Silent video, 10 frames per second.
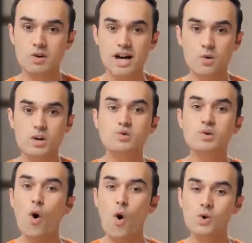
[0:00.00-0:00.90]
which
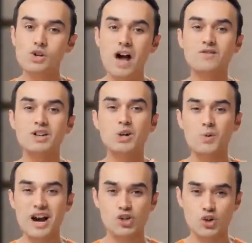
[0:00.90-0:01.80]
we also have a
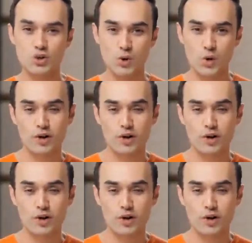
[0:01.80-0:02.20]
great tutorial